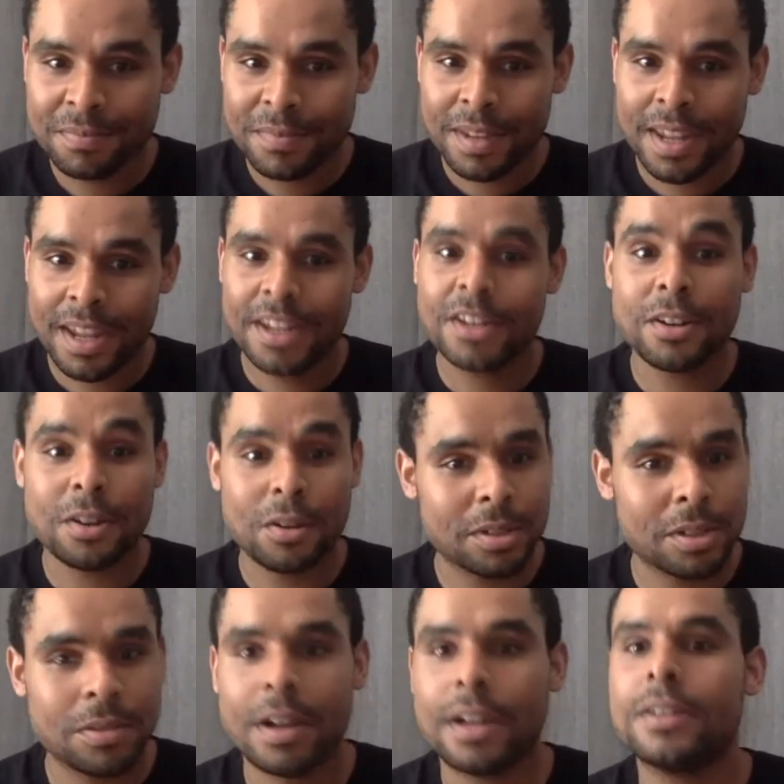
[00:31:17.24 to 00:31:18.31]
you know, to
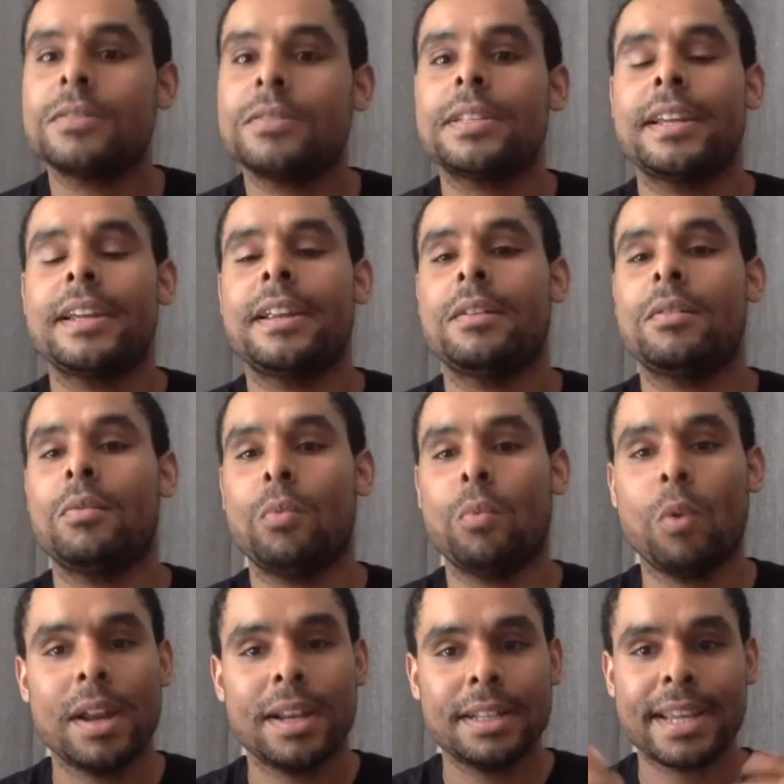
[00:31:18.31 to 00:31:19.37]
understand
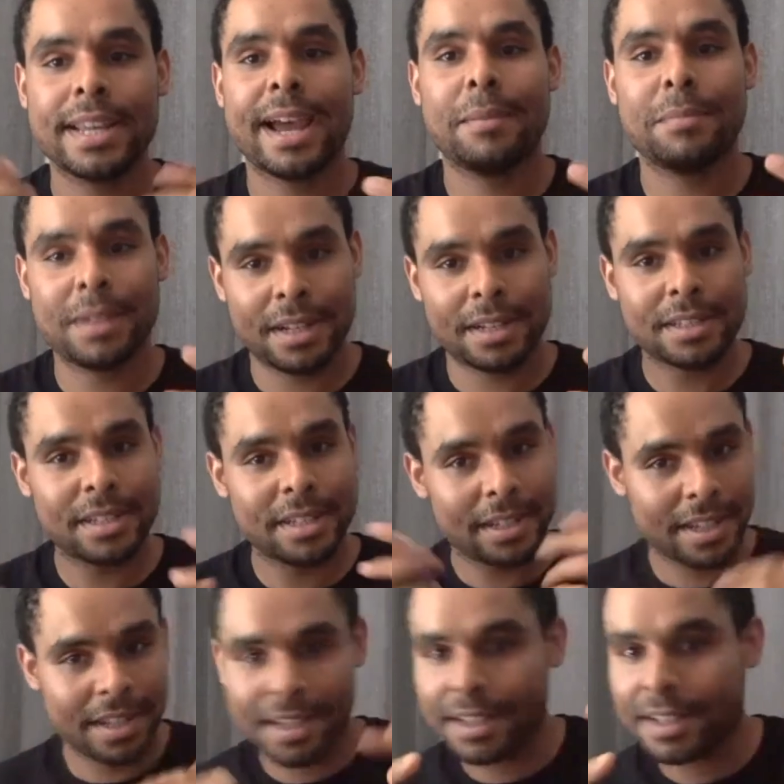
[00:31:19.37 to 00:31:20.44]
what tap dancing
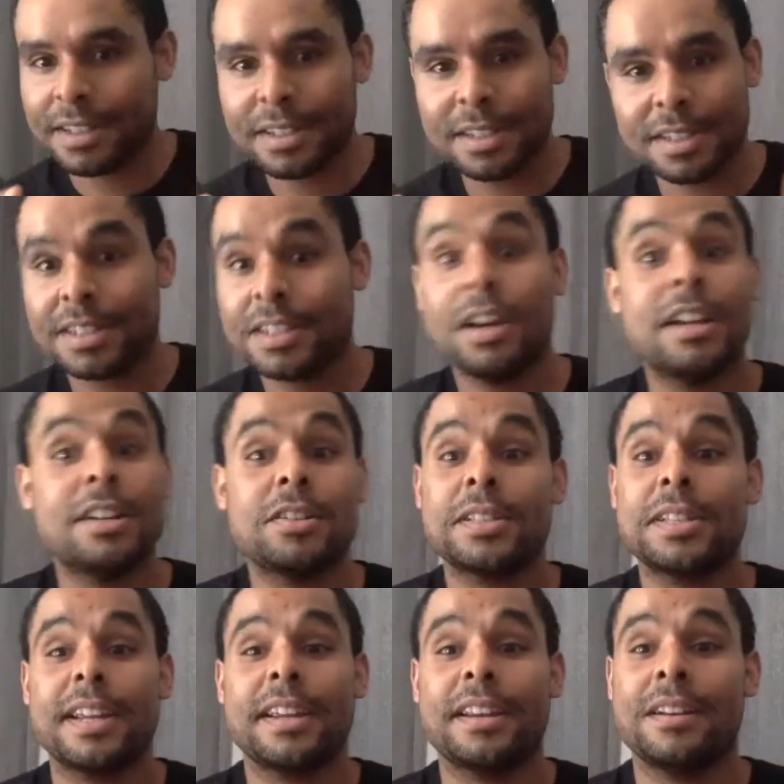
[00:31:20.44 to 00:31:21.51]
is, to
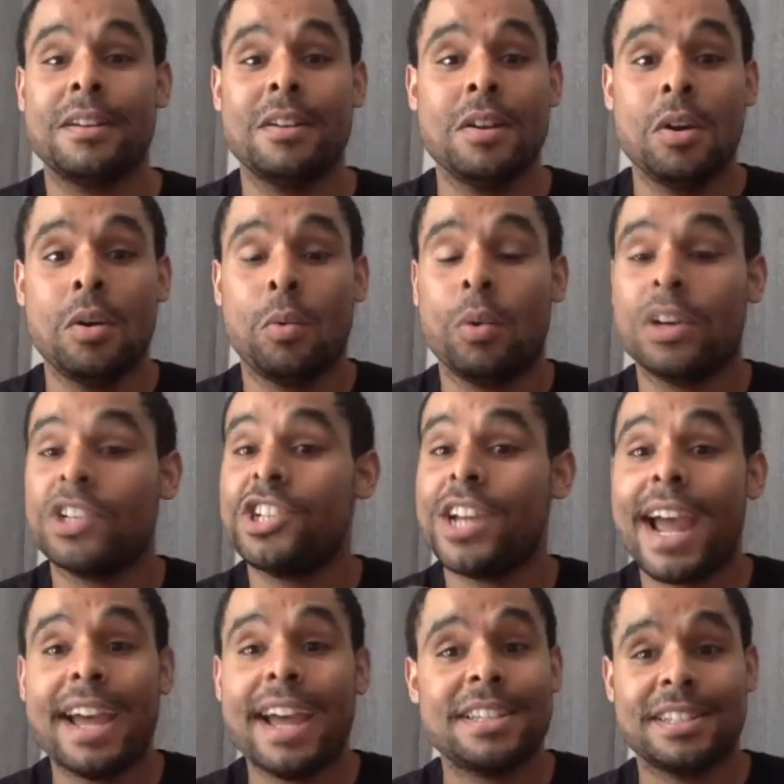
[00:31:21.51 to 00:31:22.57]
understand what
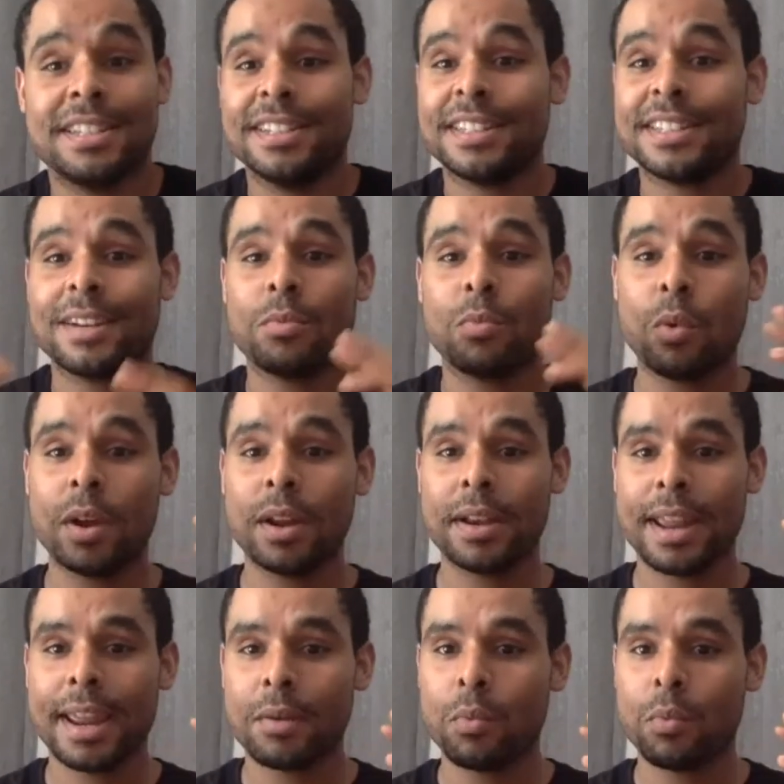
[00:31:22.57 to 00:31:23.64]
jazz is and what
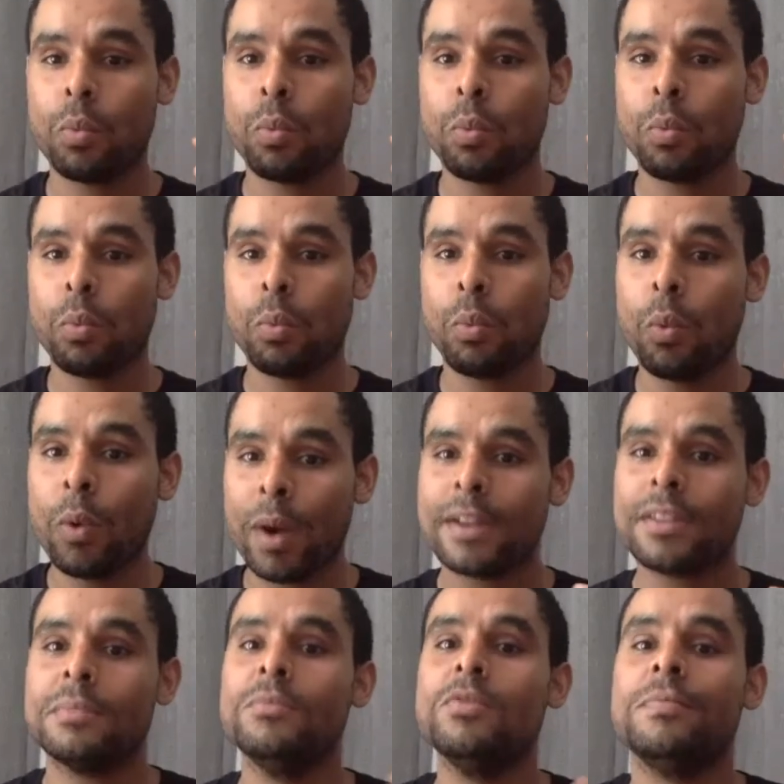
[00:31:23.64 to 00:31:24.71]
and where
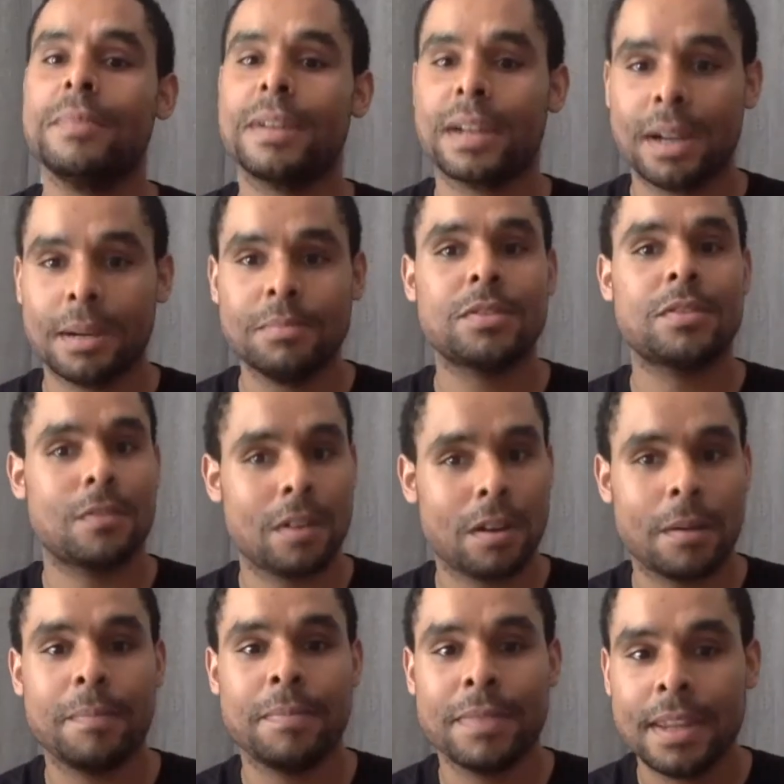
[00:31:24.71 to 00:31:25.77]
the movement comes
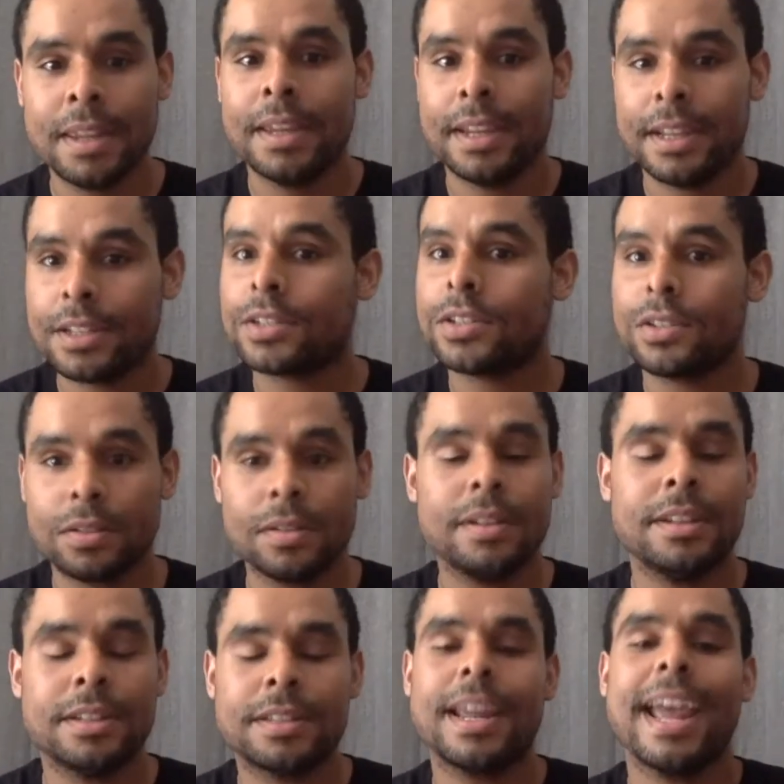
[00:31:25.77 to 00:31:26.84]
from is,
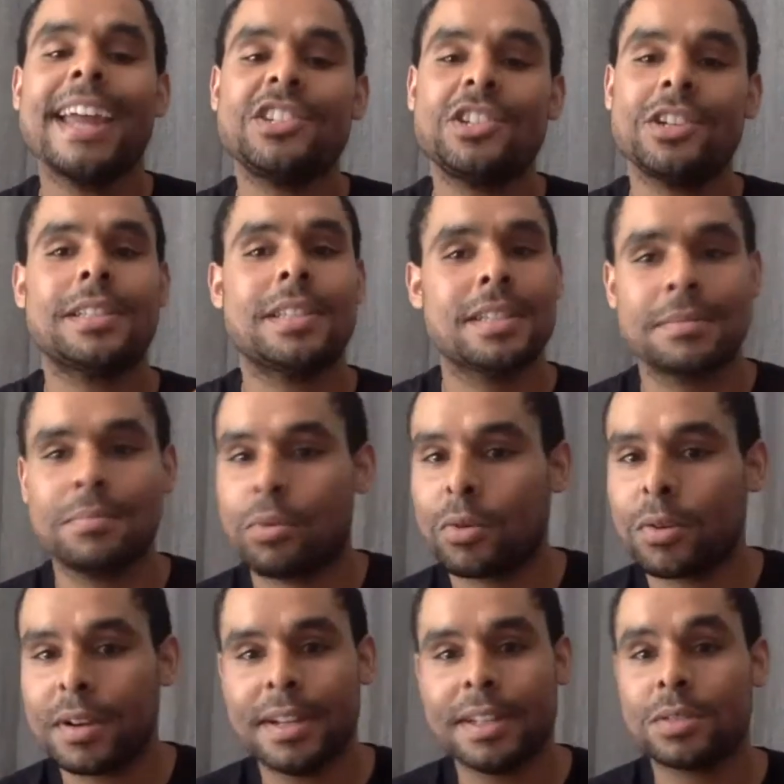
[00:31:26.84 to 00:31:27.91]
is just as
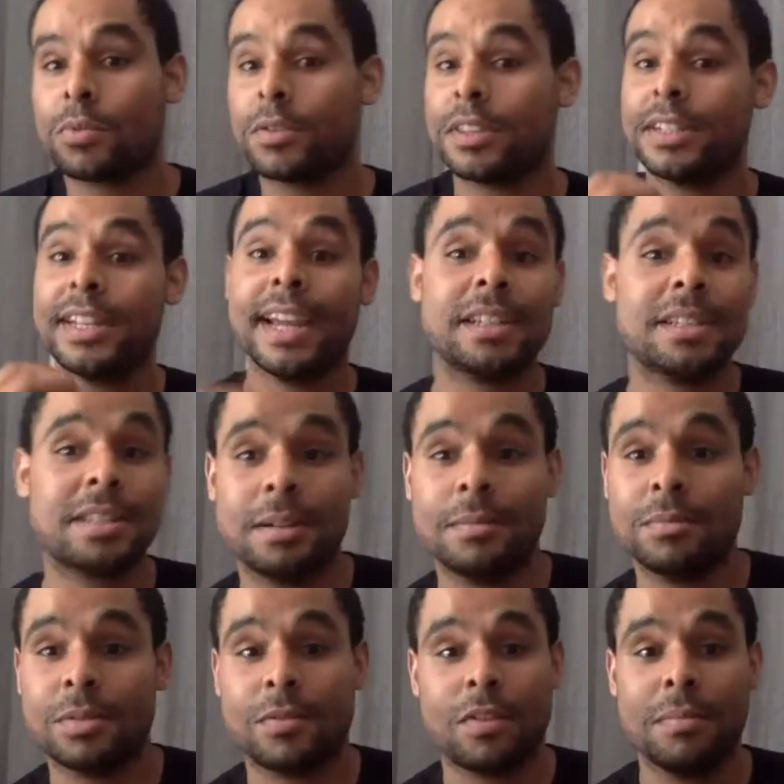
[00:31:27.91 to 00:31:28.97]
important as where the text comes
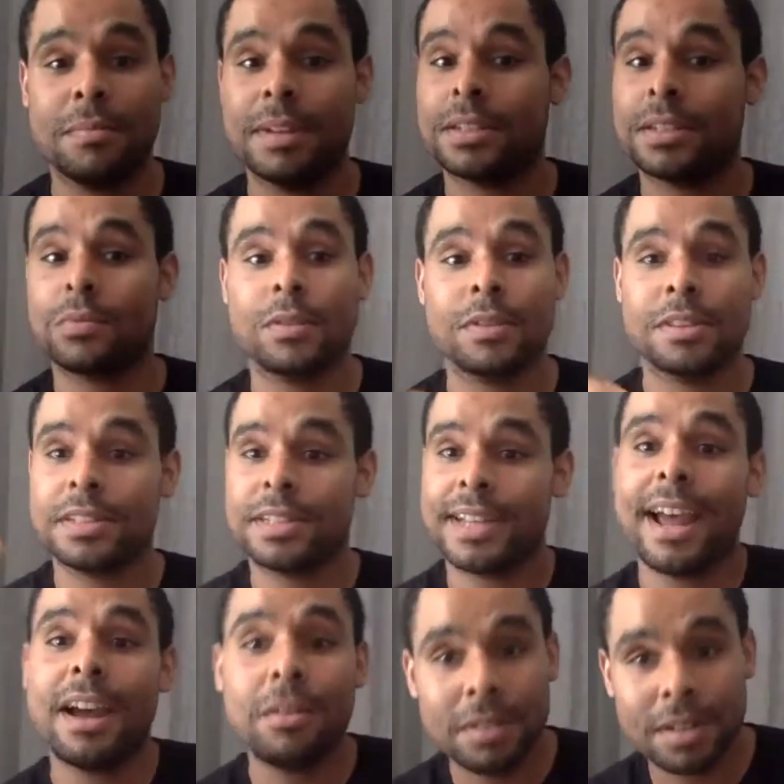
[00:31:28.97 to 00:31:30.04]
from, as where the
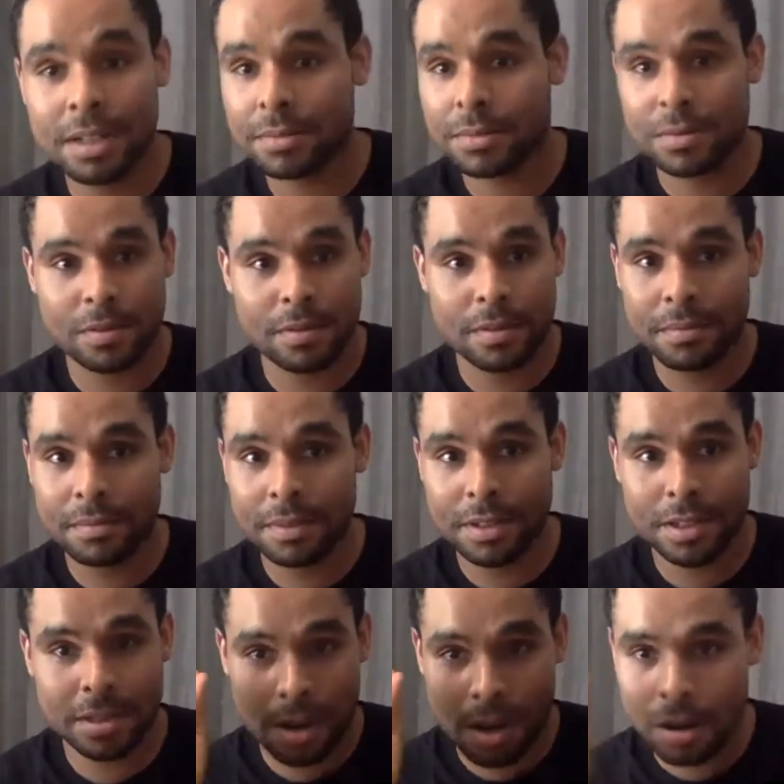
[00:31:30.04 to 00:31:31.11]
sound comes from, the
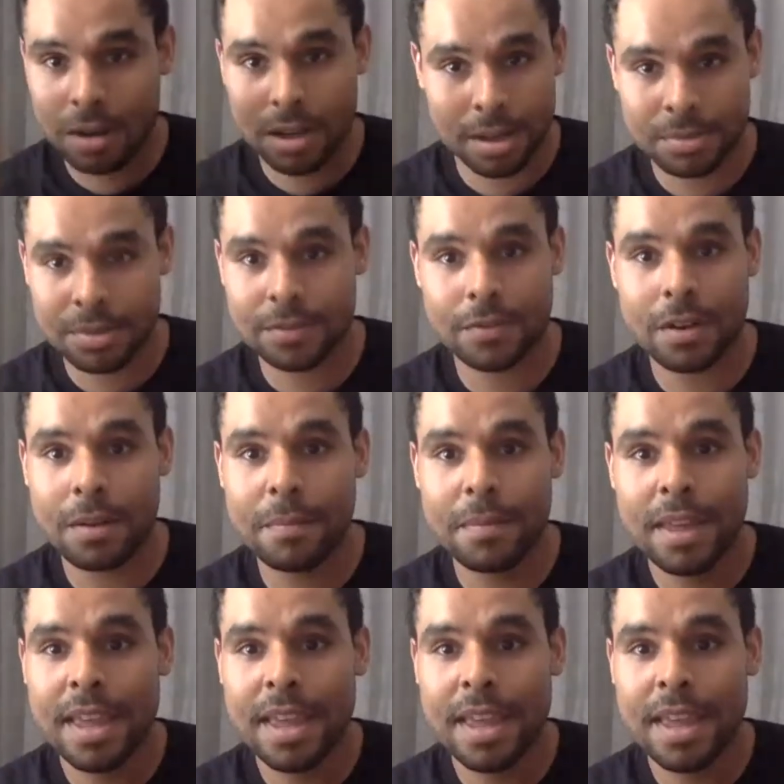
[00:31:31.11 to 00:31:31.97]
song comes from.